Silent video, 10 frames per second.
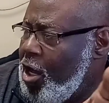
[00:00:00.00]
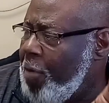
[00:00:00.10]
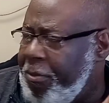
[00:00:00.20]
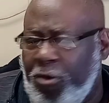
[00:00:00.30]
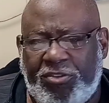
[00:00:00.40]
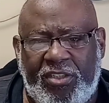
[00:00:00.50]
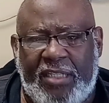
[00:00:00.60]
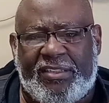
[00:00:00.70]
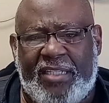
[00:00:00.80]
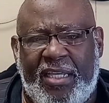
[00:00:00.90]
a person
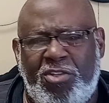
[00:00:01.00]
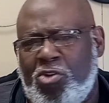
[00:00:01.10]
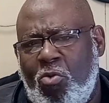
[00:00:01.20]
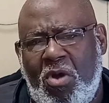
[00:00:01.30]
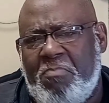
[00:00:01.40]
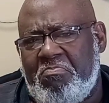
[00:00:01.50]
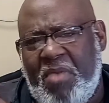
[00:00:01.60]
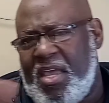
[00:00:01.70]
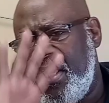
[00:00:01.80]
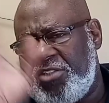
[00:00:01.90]
that said, you know what,
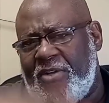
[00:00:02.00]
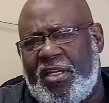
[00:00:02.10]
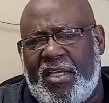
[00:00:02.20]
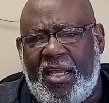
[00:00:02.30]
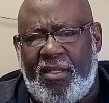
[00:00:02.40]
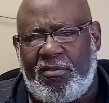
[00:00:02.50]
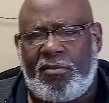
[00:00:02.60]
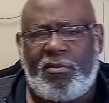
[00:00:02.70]
man, I ain't trying to hear that.